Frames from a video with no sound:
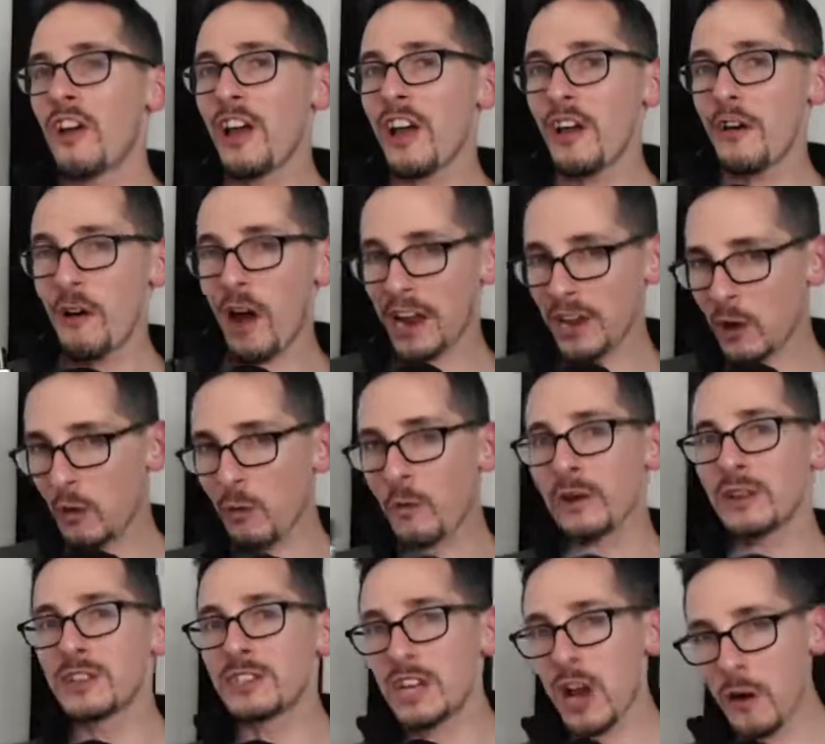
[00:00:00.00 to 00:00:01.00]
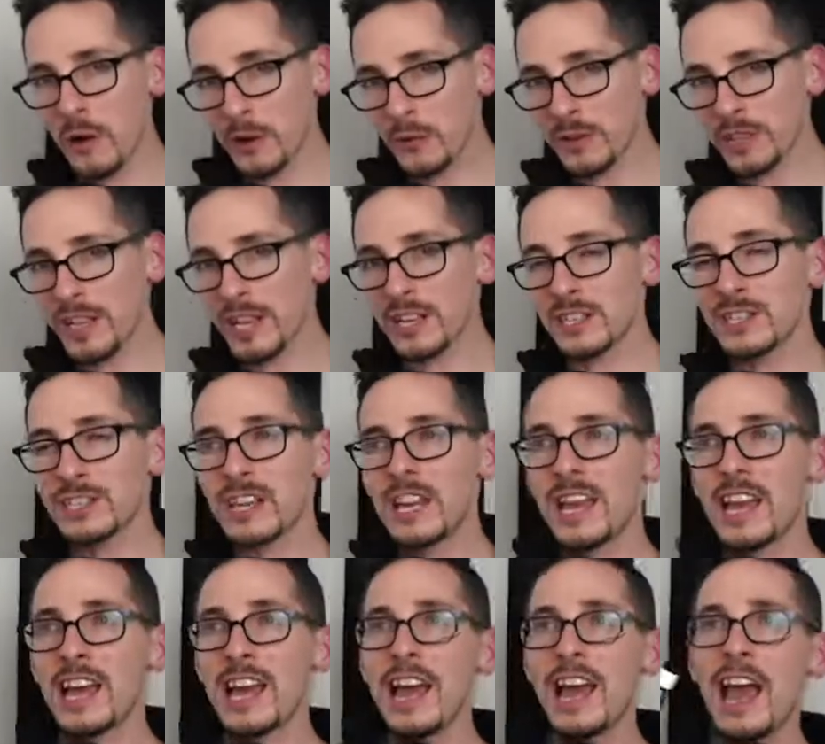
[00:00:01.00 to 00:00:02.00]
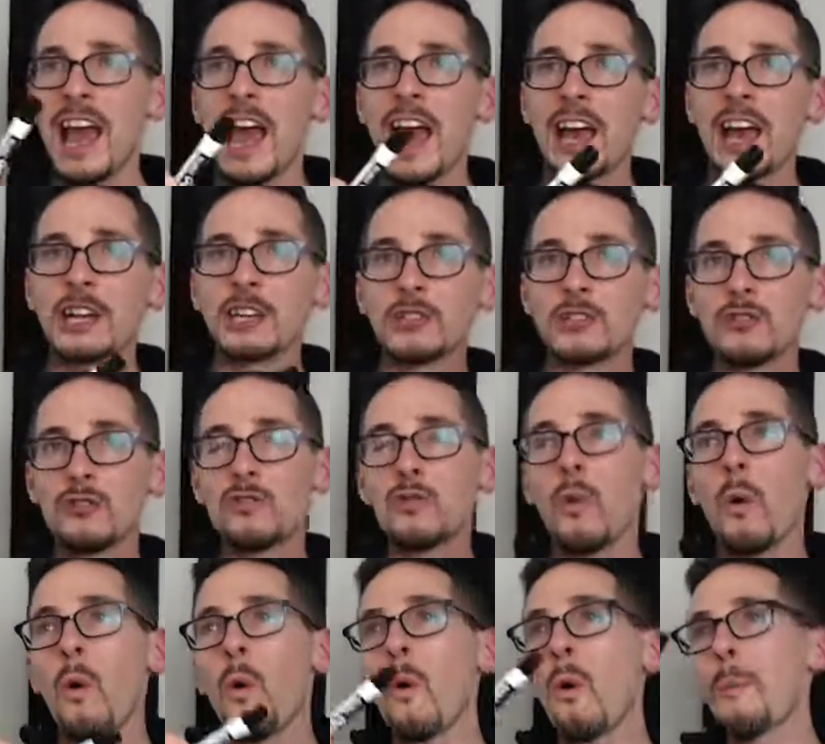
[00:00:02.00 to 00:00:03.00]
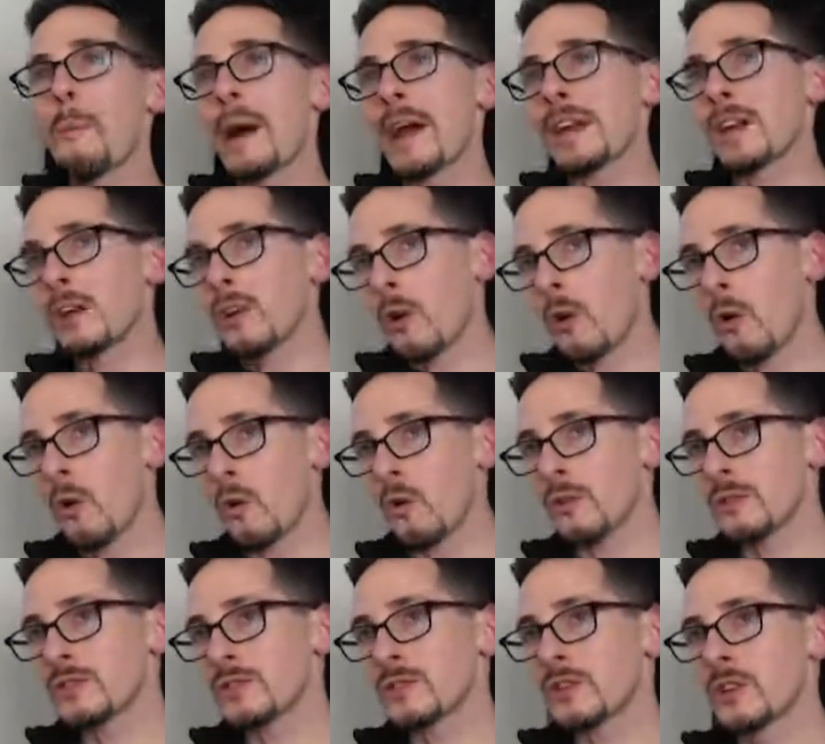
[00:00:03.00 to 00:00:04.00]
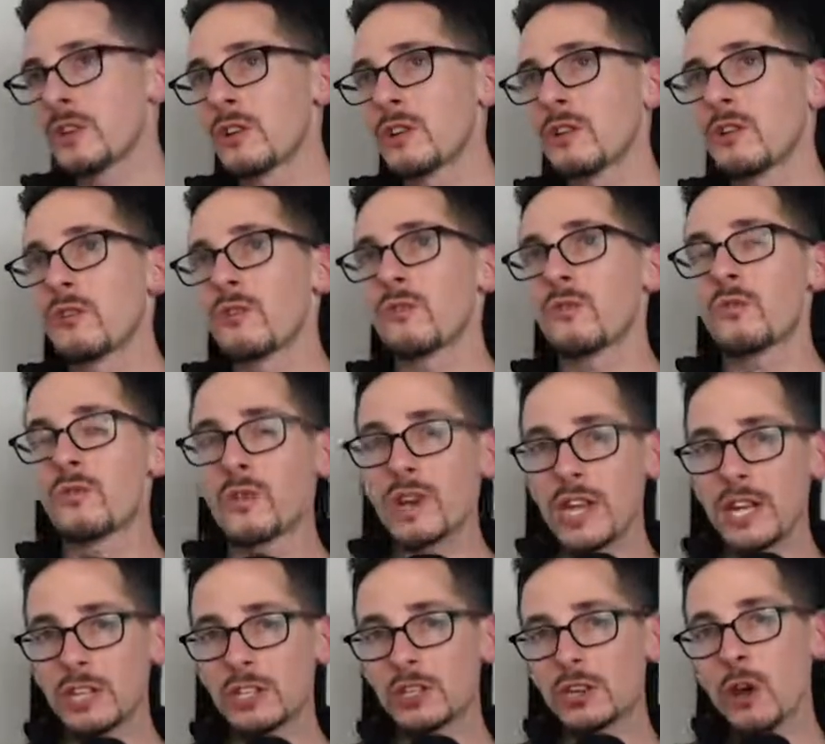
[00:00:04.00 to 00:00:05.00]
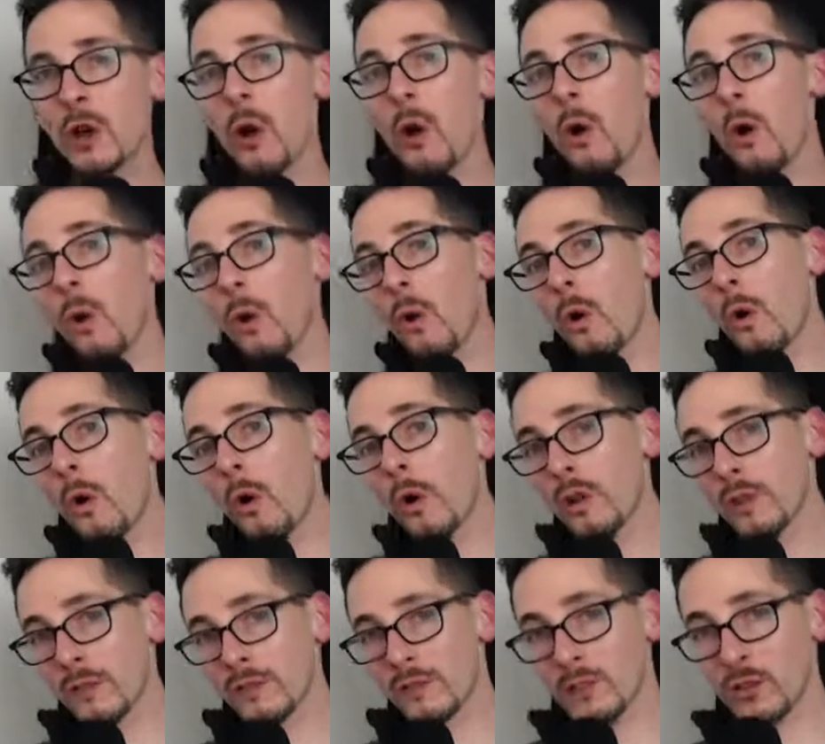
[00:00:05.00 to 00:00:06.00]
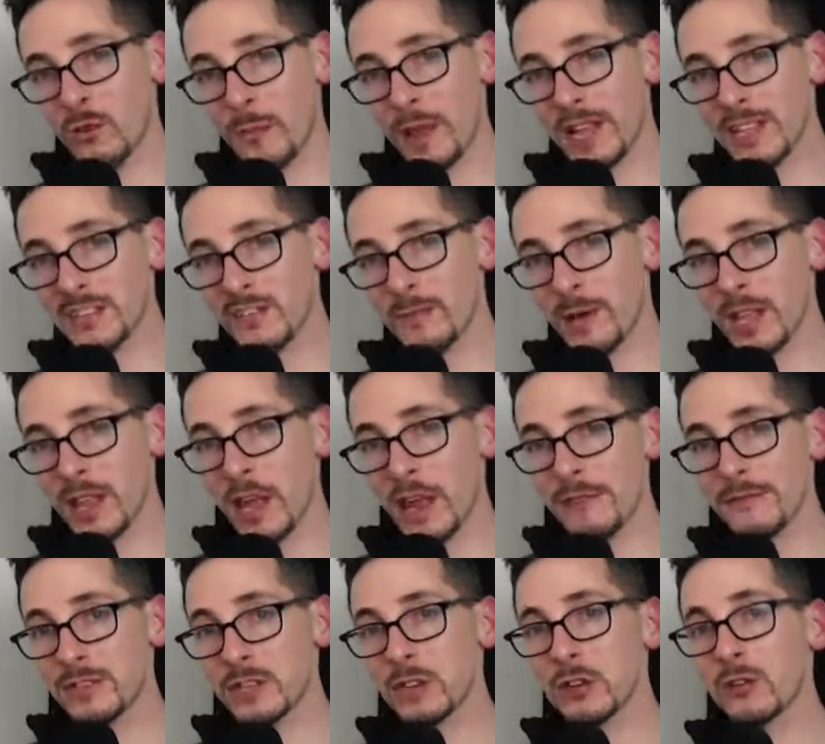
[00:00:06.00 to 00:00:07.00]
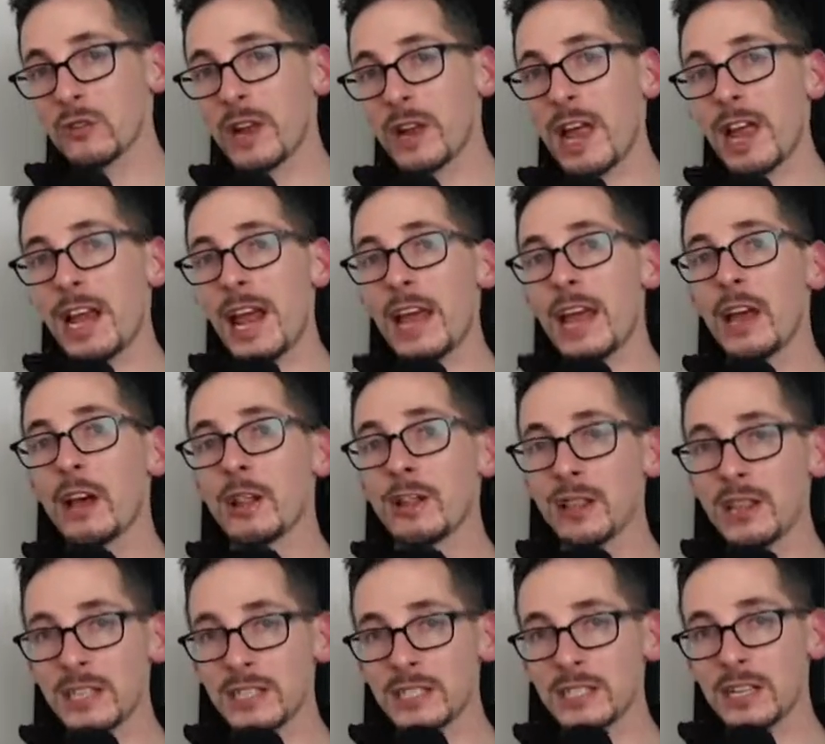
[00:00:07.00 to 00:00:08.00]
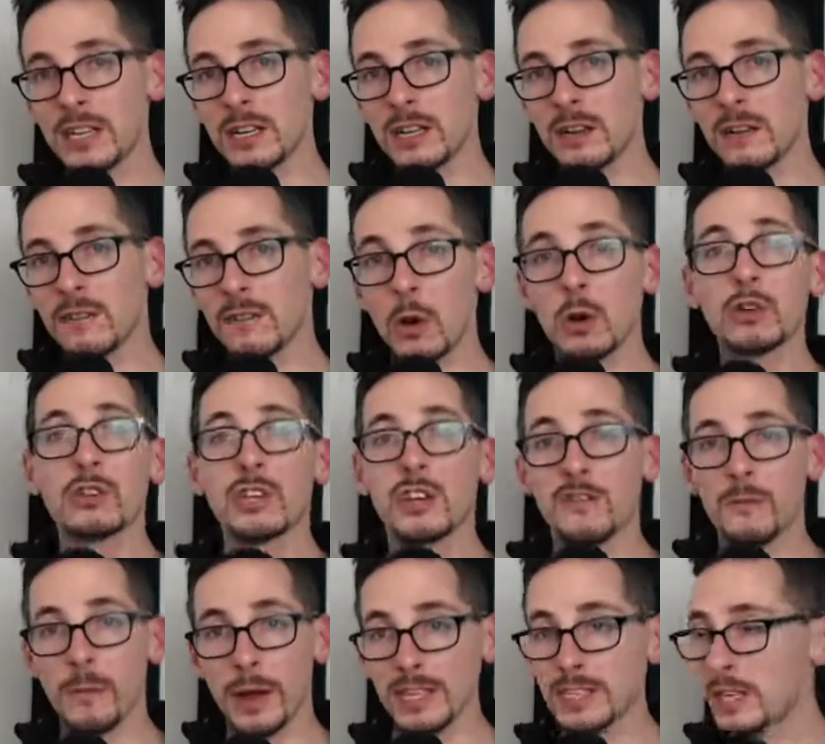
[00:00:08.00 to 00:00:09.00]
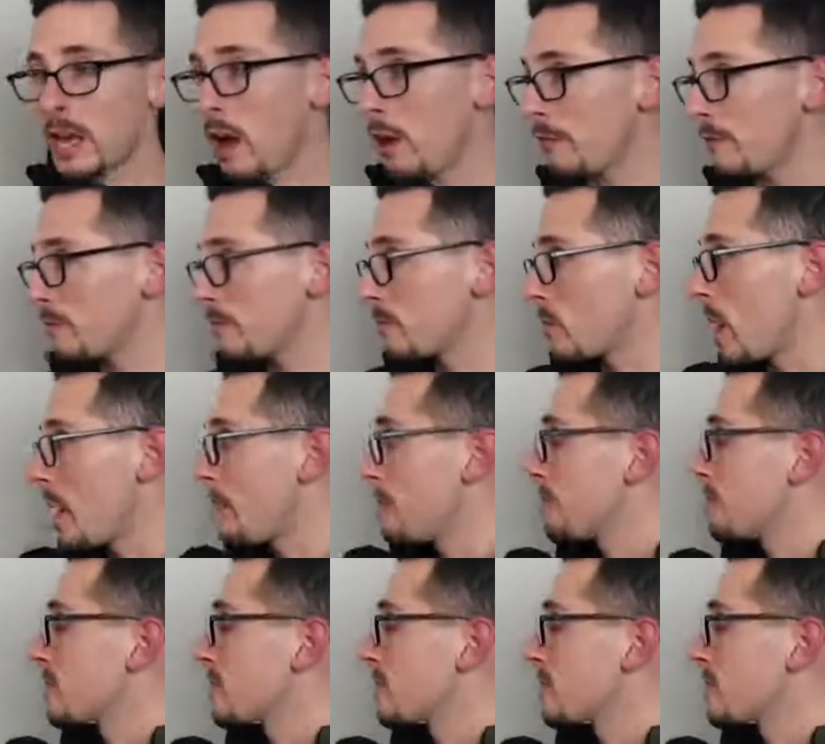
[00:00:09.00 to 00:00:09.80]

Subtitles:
I know where he's going with this. Do my goals reach all of the domains of my life to create a holistic version of myself, right?